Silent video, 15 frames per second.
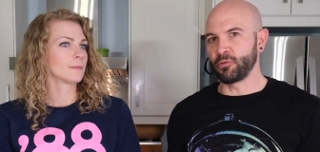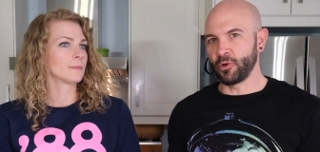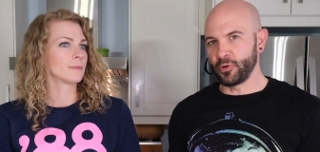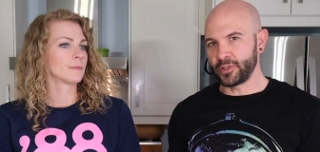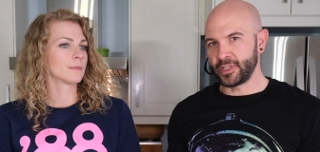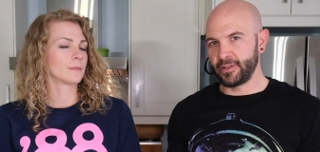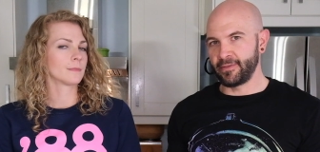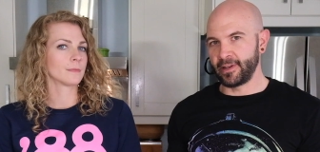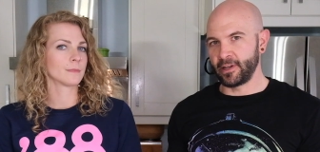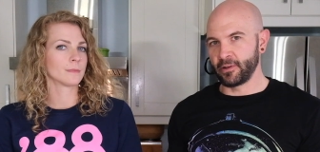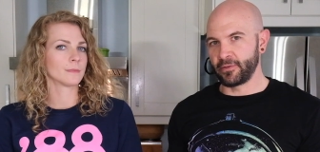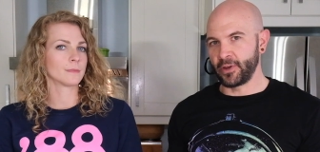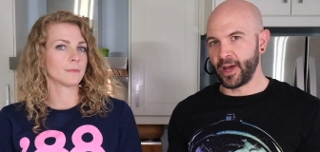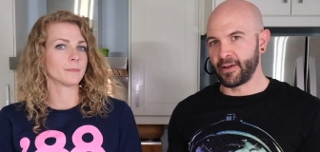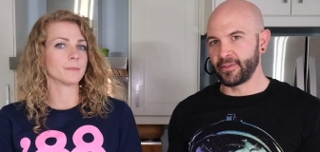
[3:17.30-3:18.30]
Speaker 1: roasty video if
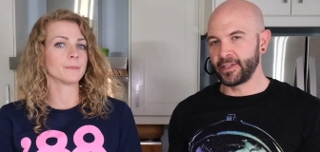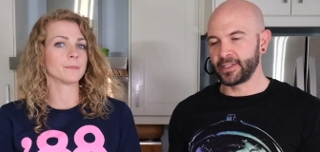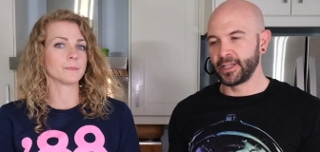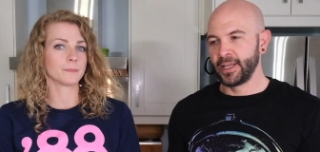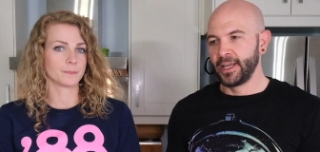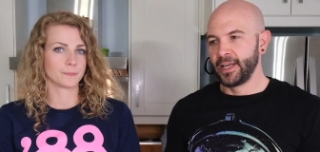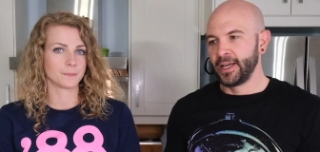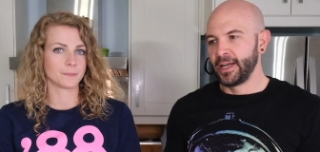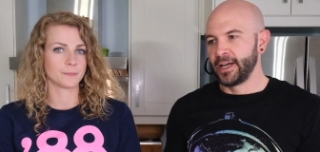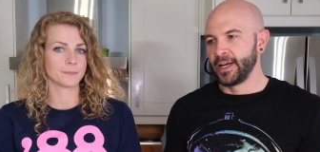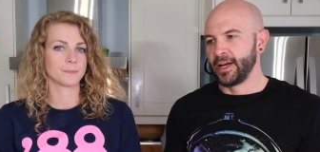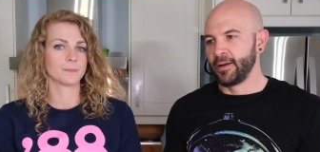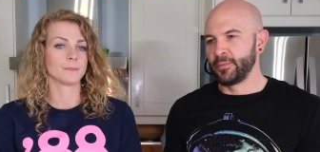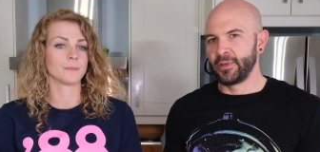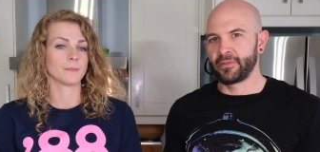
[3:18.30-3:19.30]
you haven't.
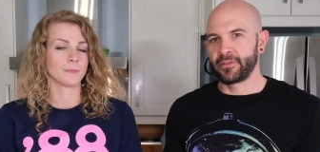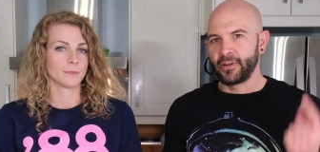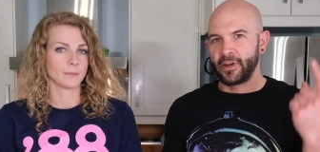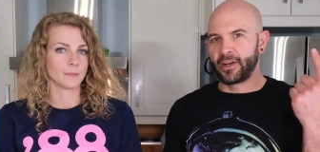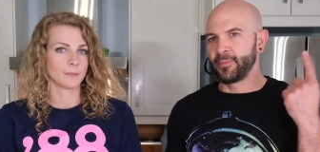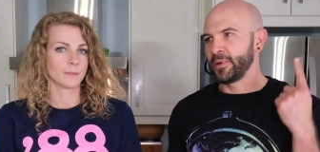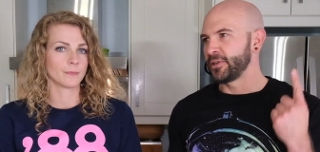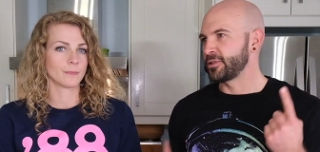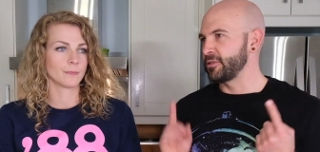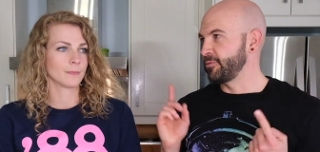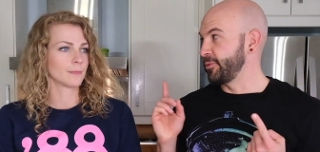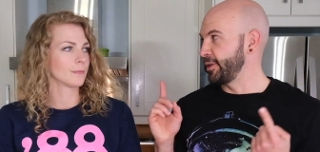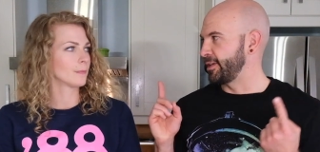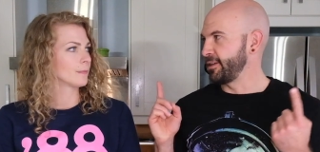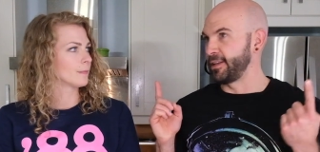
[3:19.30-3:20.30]
Um, if not, I'm not sure if
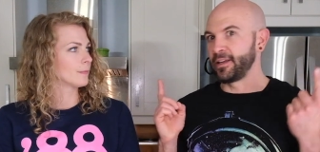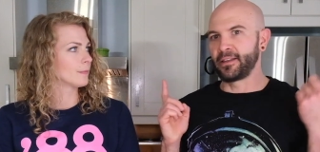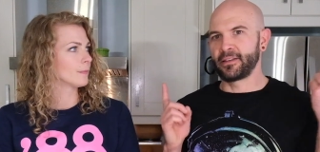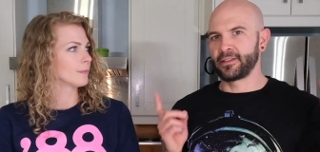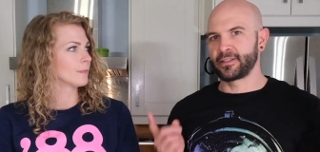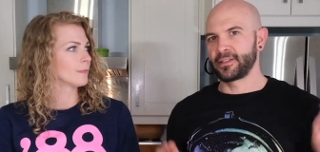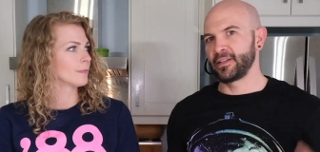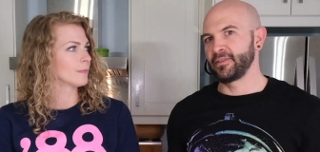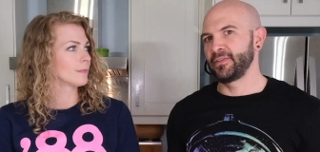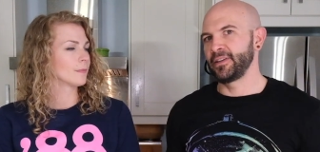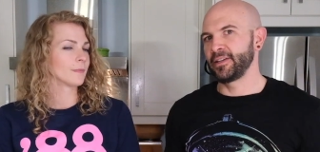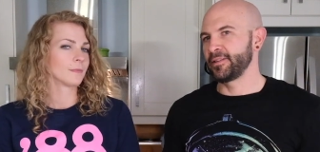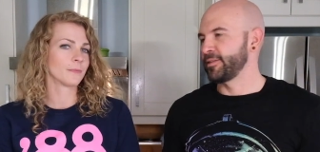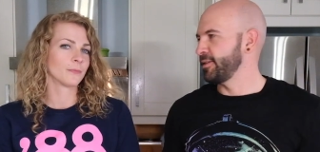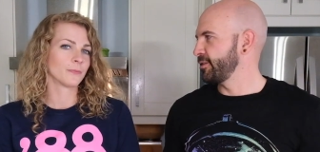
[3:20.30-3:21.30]
we can link this stuff yet.
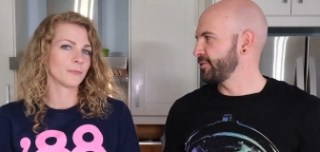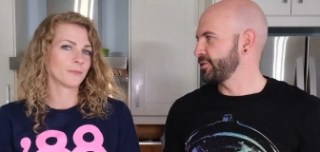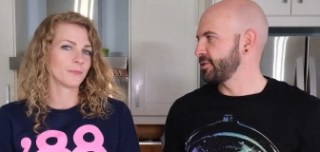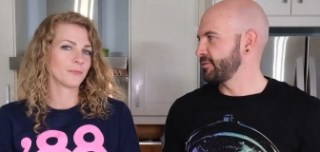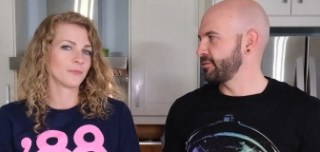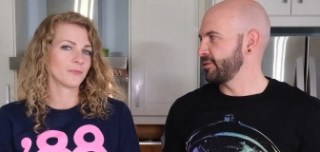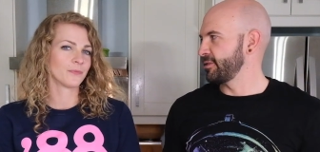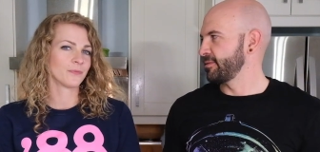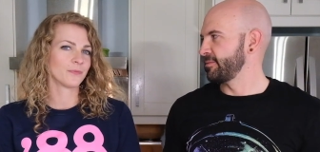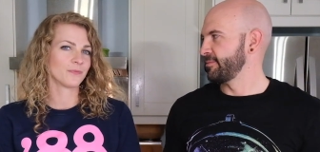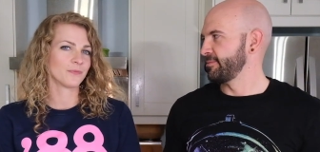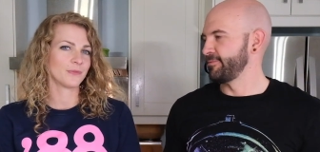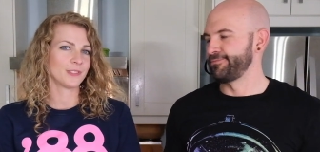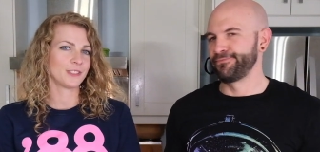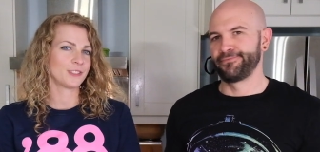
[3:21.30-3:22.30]
I'm not sure if we're
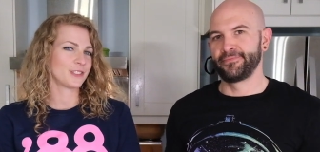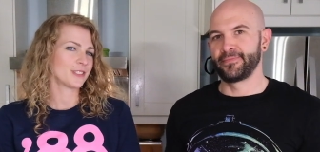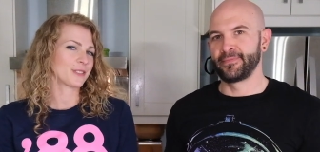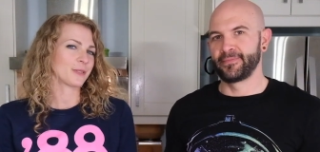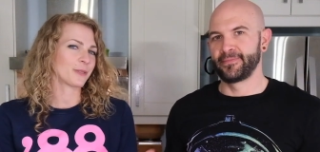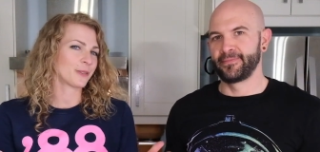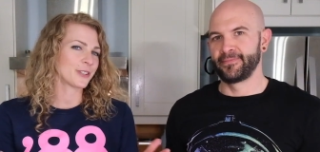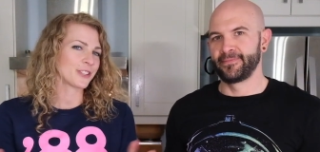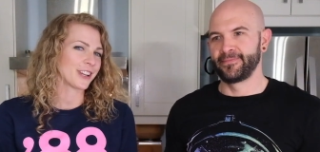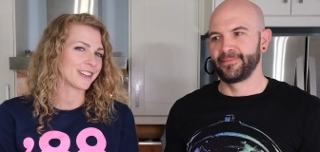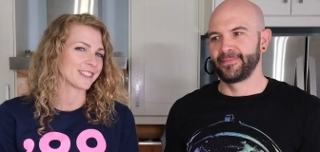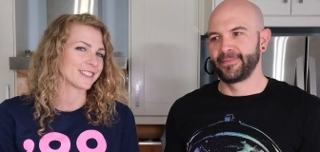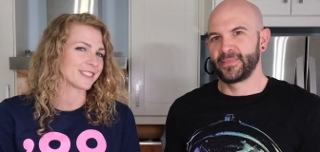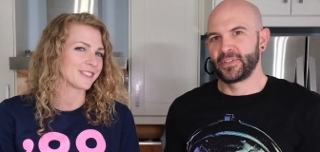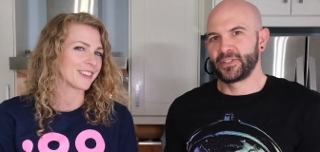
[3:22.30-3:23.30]
Speaker 2: just go to our
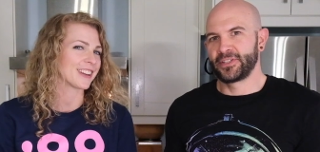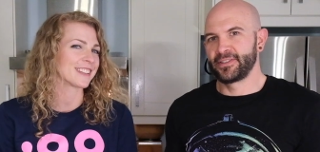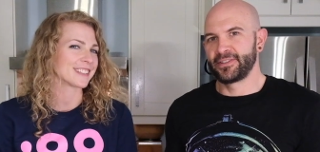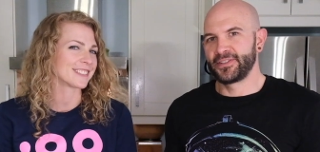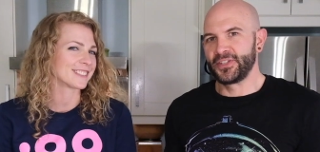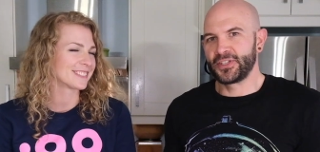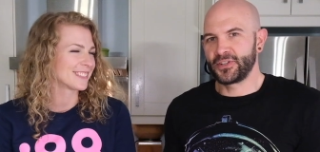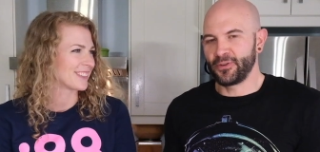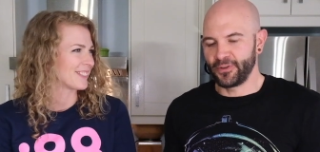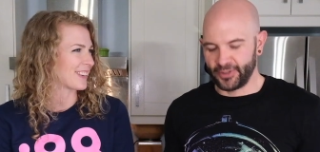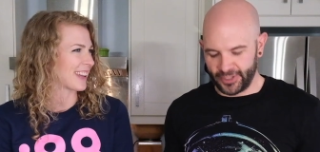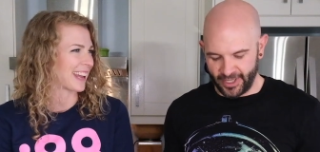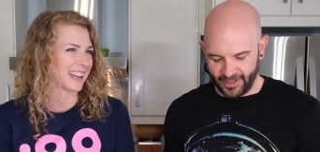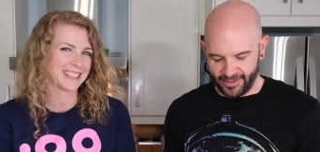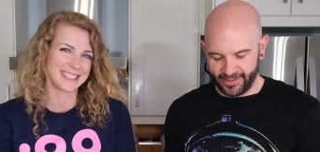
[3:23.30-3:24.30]
channel and find it. Just go to our
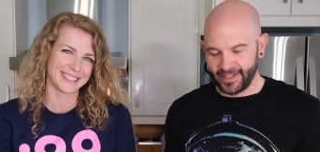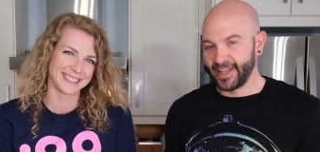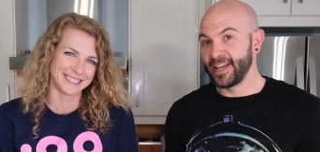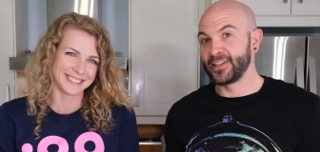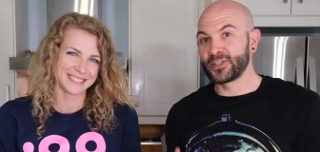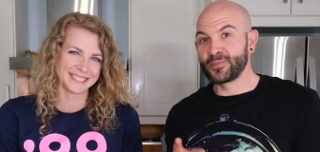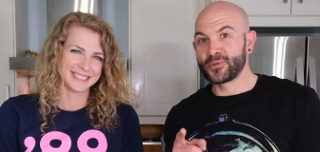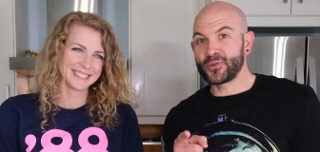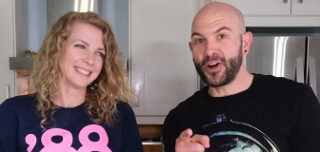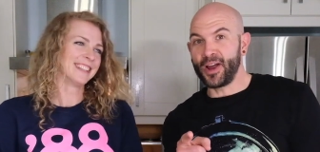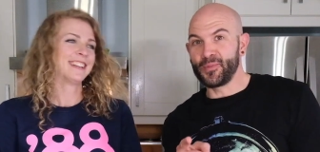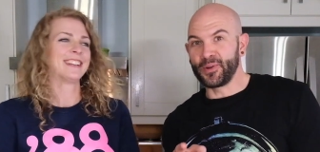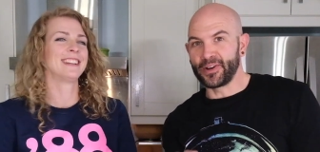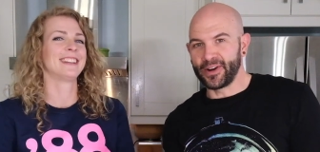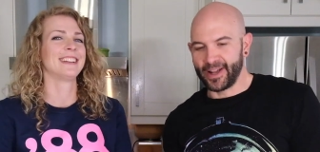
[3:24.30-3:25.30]
channel can't.
Speaker 1: and
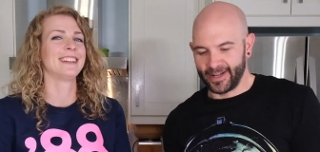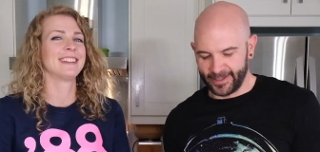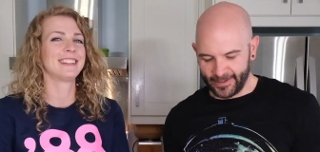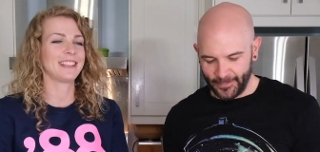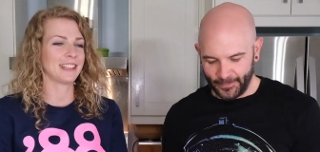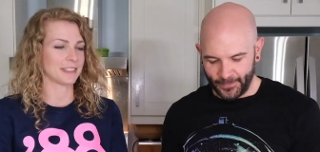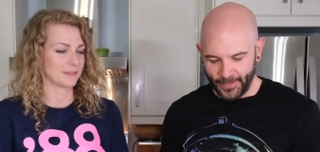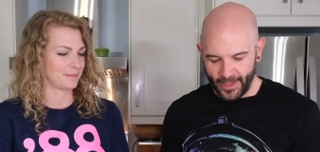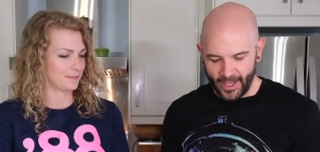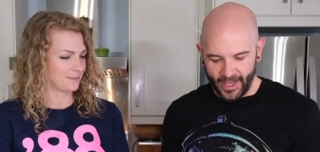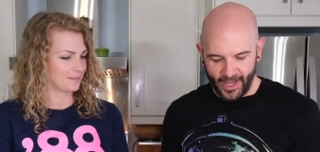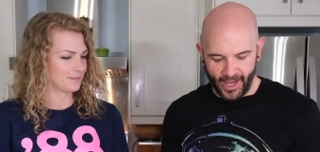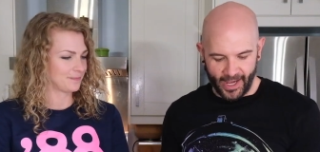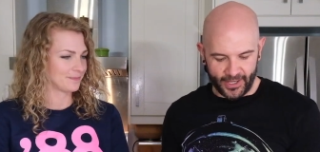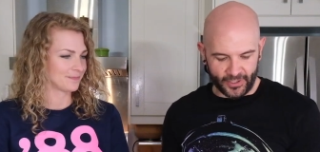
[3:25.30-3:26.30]
subscribe while you're at it. Yeah.
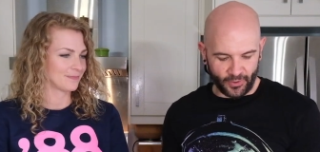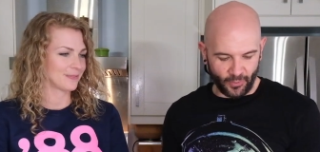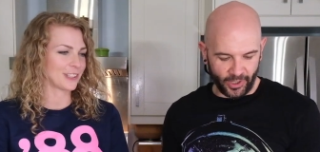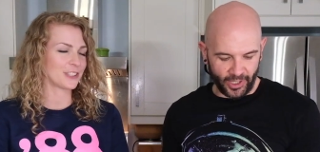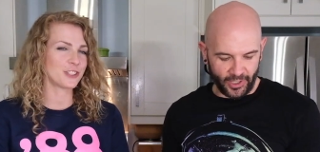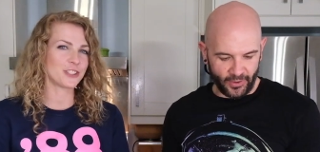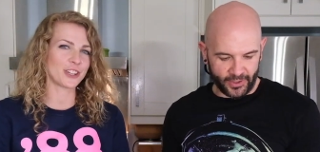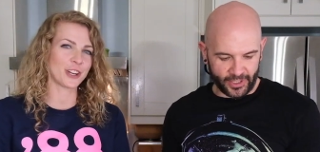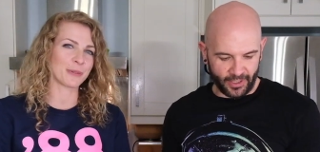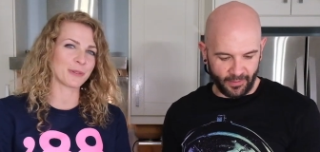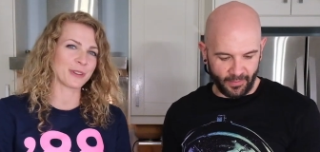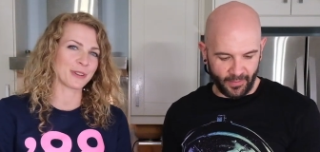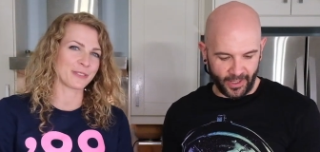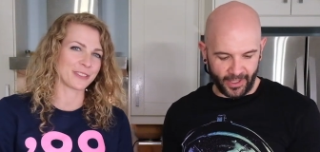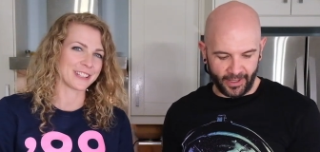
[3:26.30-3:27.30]
Uh, so we're gonna use
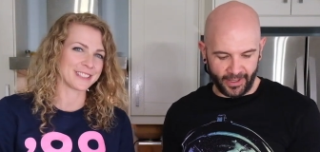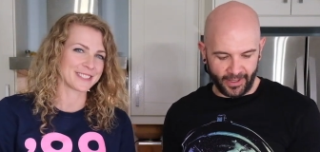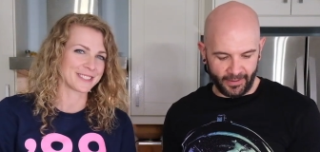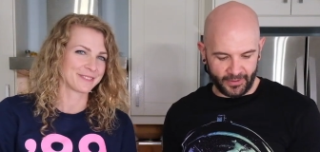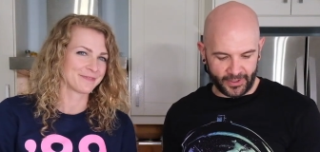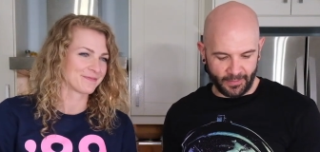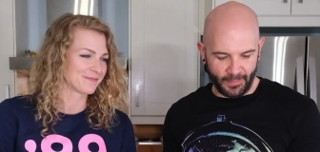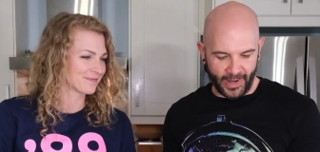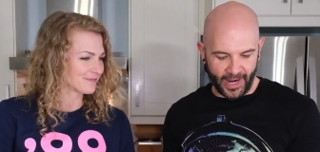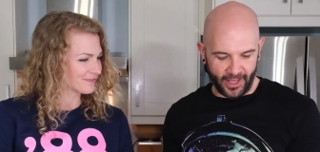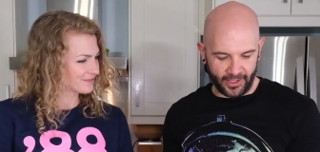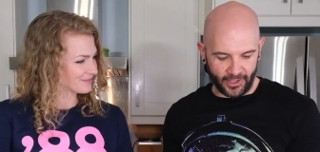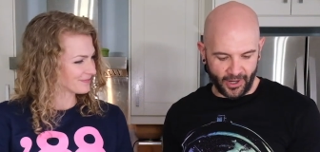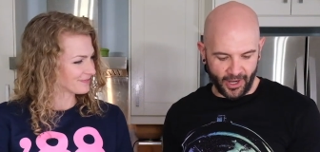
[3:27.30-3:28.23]
some some Pallet